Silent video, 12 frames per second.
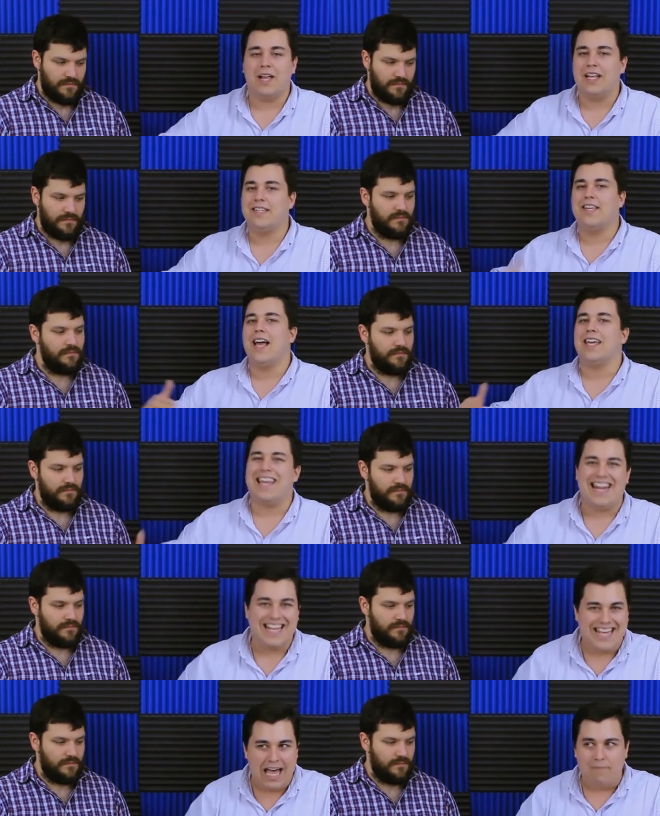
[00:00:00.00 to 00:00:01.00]
Speaker 1: from that deck, and
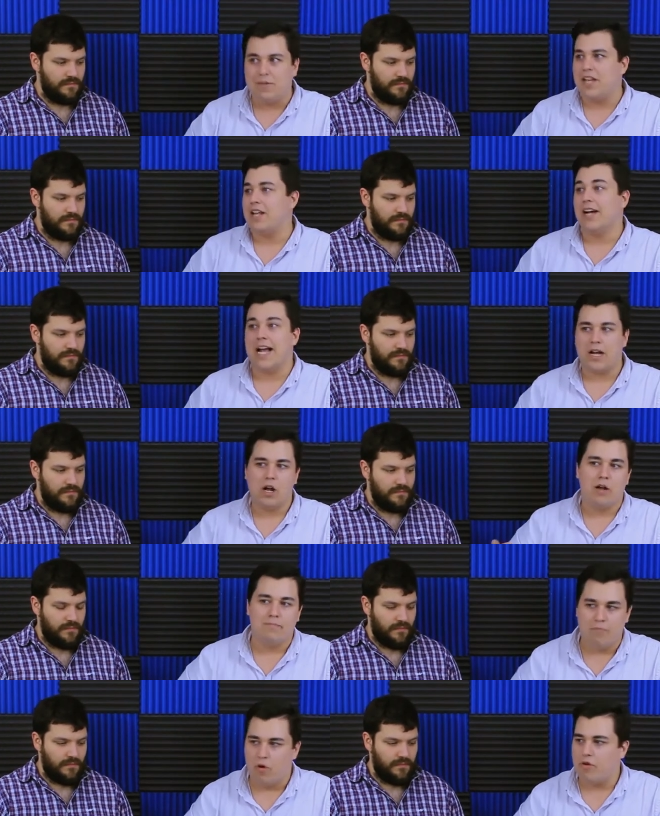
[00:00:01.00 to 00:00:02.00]
I kept getting like
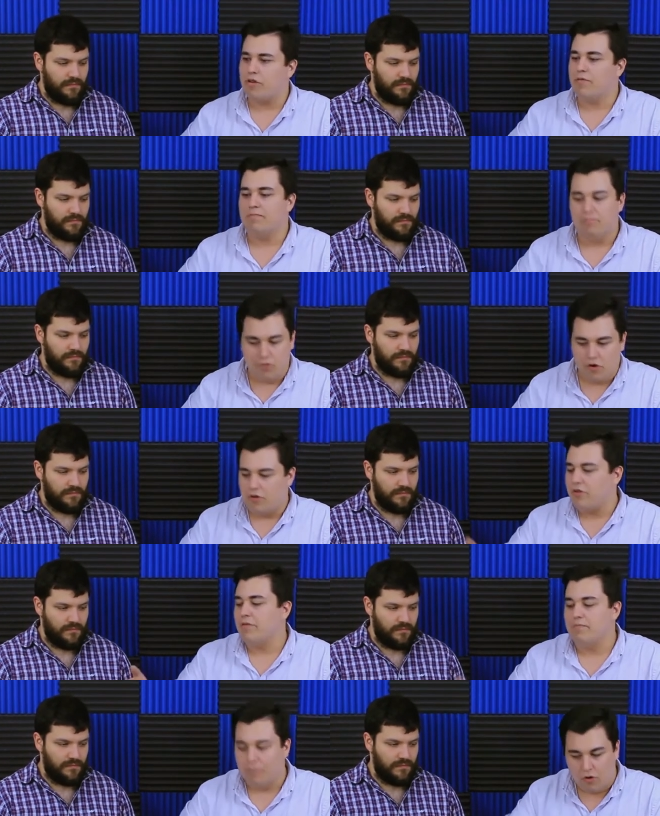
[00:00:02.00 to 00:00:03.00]
mortar,
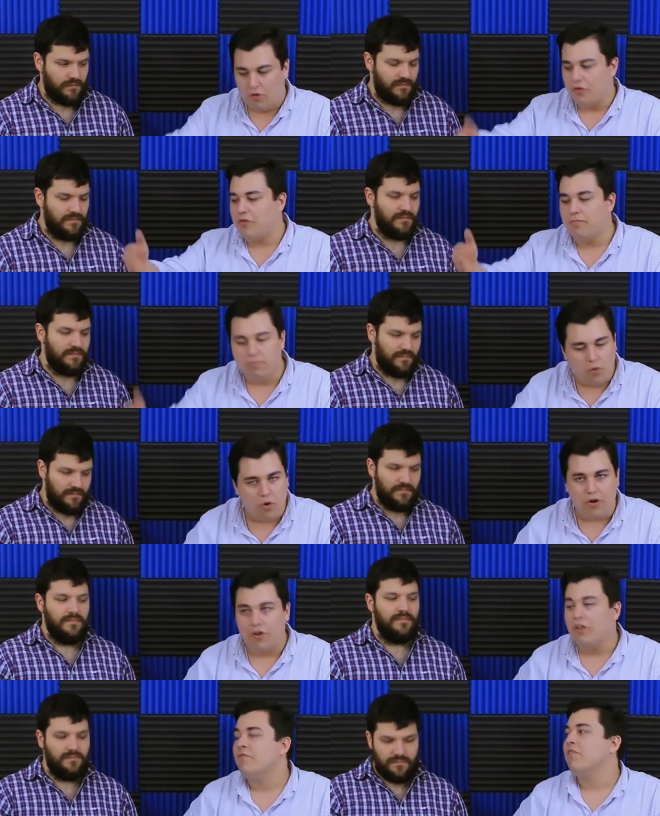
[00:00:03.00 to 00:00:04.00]
mortar, mortar,
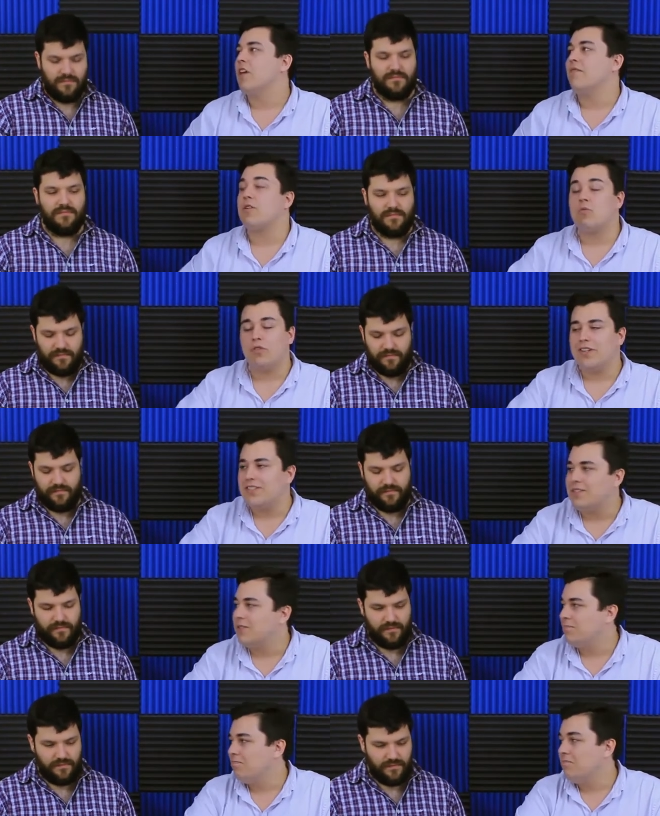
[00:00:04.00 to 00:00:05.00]
mortar. I'm like, well, this
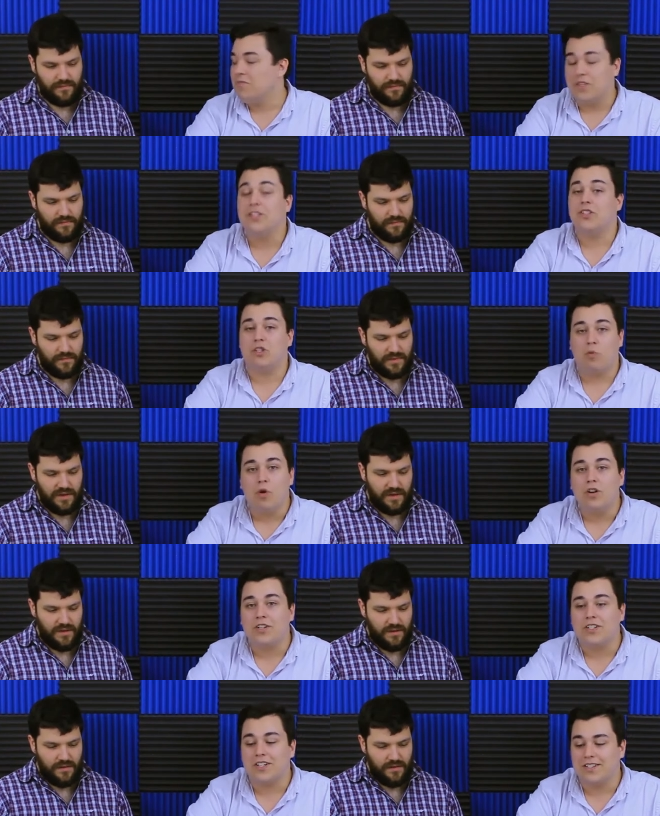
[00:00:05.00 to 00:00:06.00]
is this is the
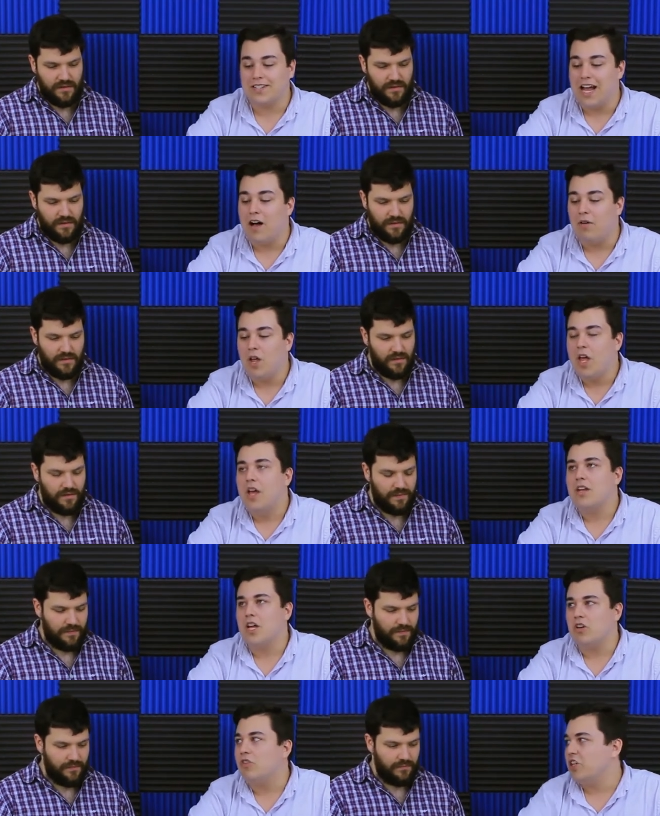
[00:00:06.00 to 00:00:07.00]
worst because now
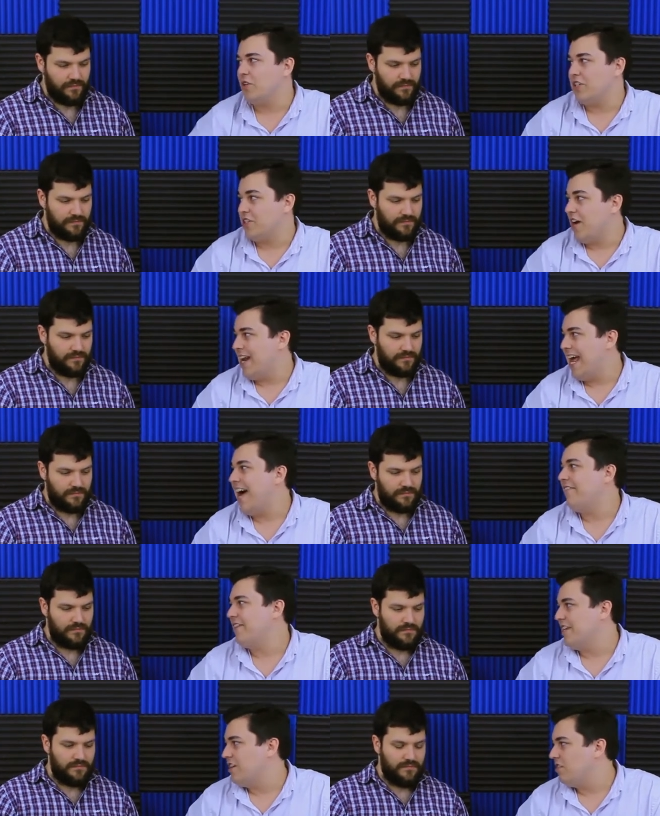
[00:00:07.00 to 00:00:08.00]
not only do I just not
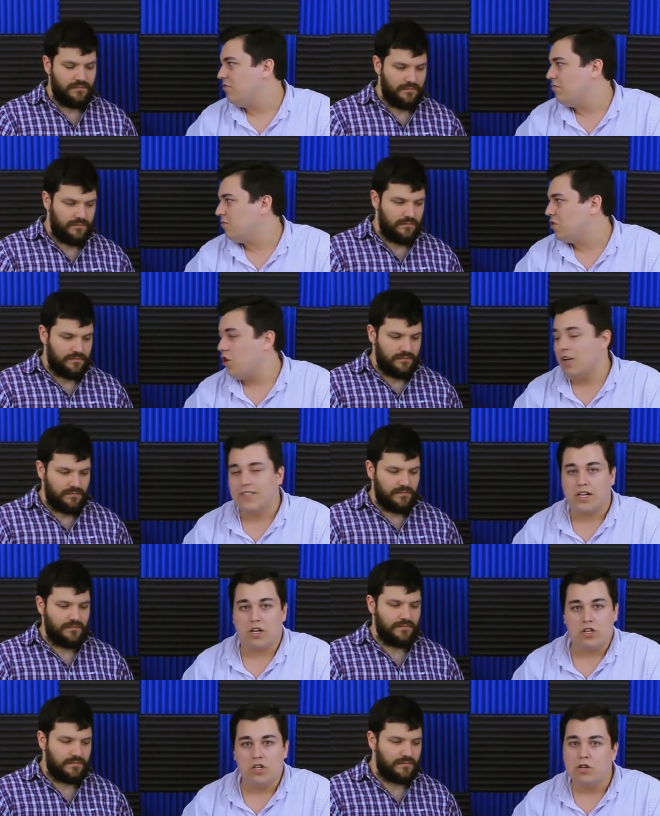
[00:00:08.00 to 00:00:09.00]
have any cards I
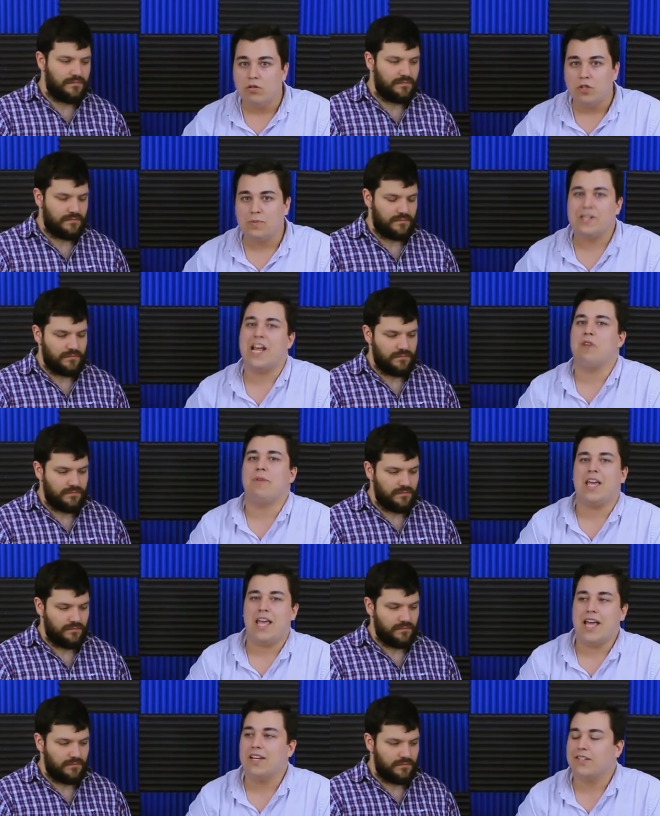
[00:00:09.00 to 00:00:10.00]
can use, but now my
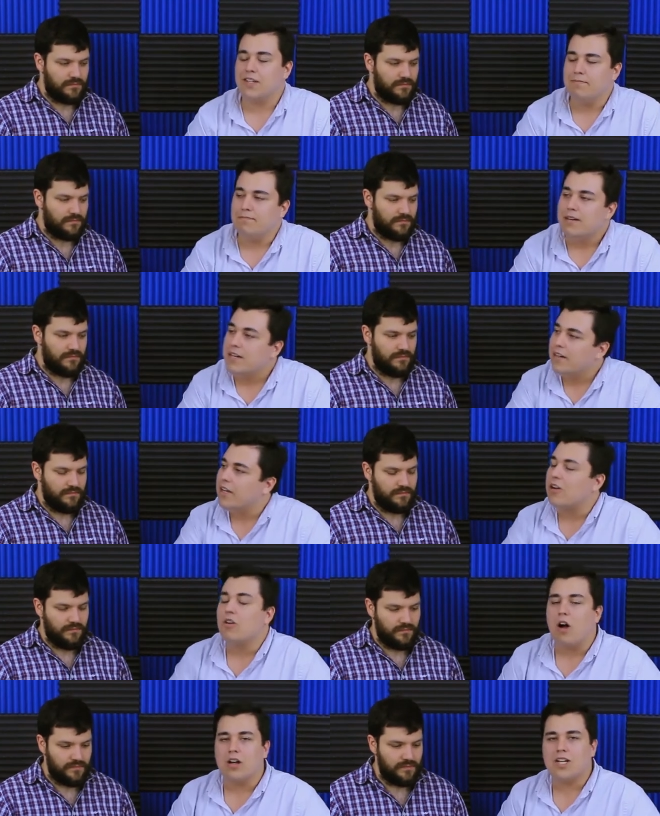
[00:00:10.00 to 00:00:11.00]
hand is completely
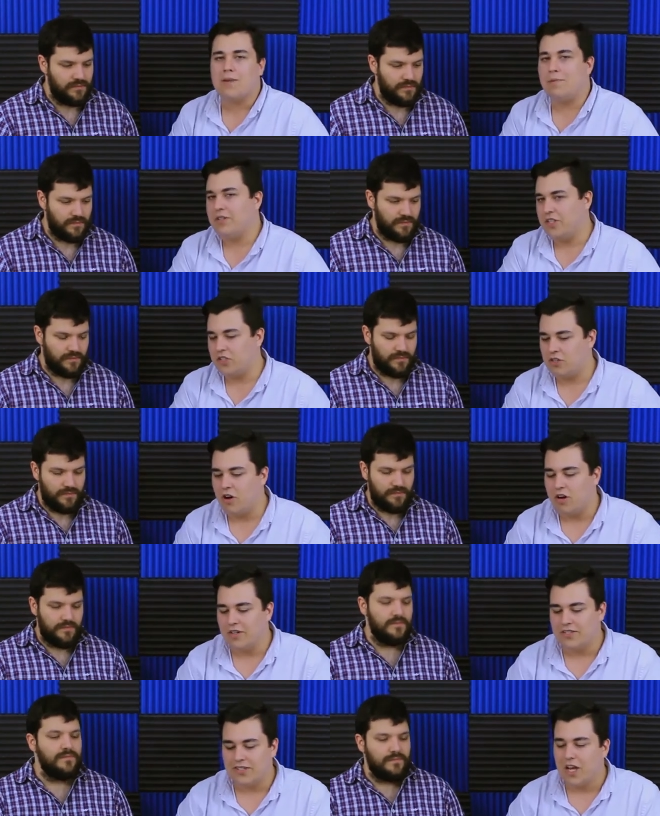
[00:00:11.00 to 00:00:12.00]
clogged up with these
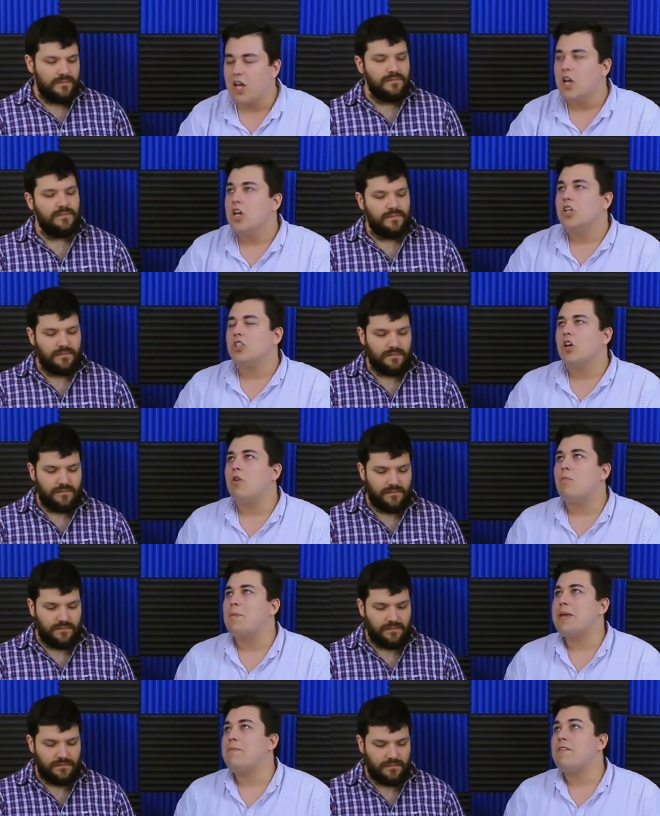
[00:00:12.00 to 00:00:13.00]
cards. So
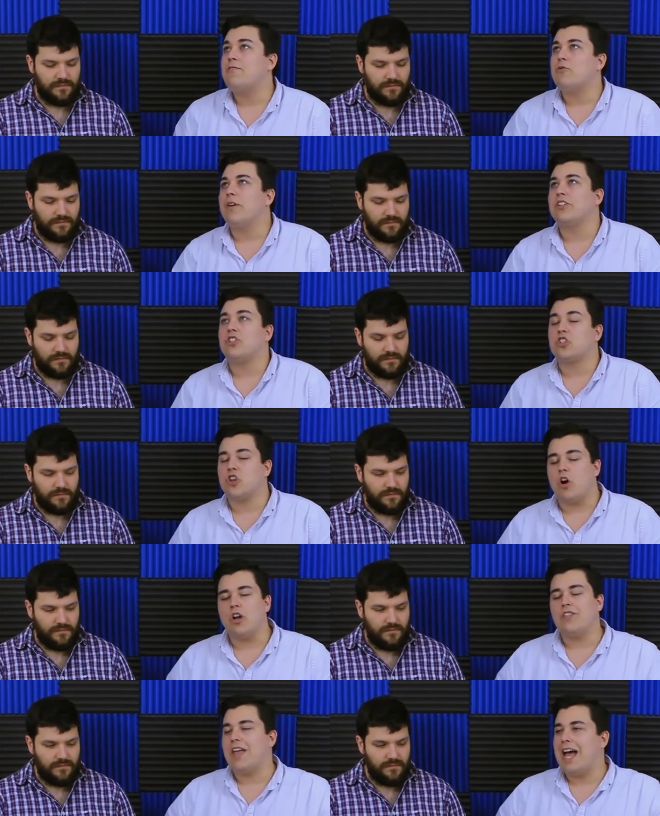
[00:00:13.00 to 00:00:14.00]
maybe if you like
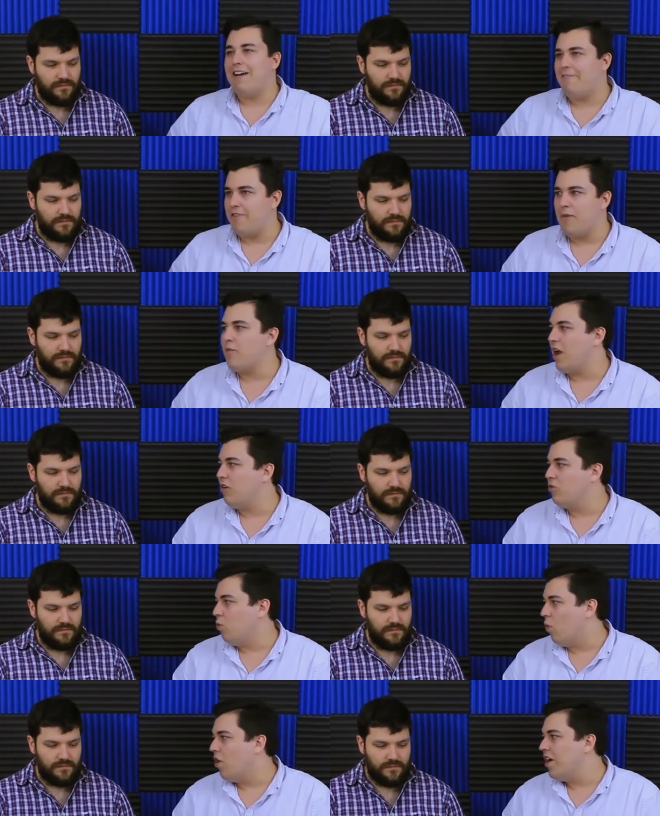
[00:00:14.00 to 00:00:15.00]
started that from
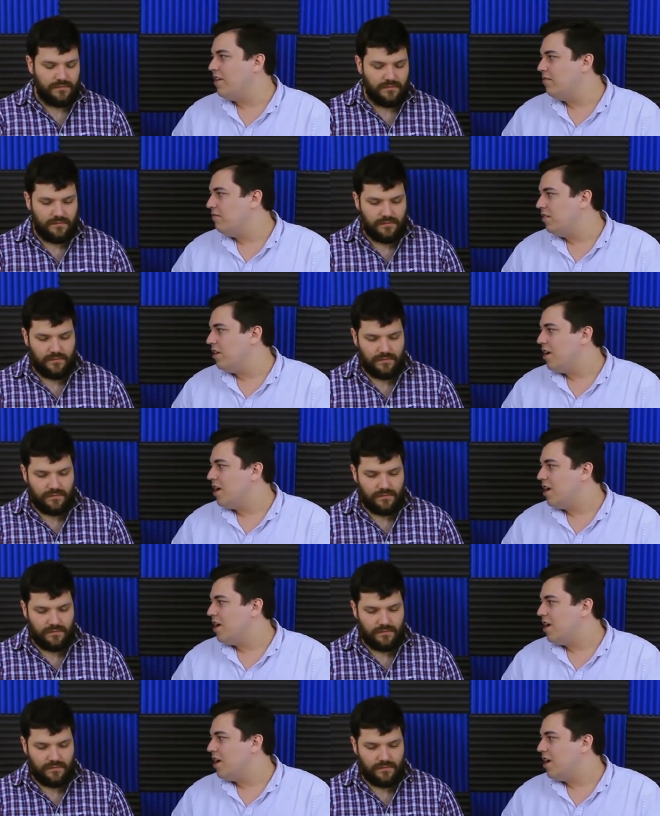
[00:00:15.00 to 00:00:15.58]
round one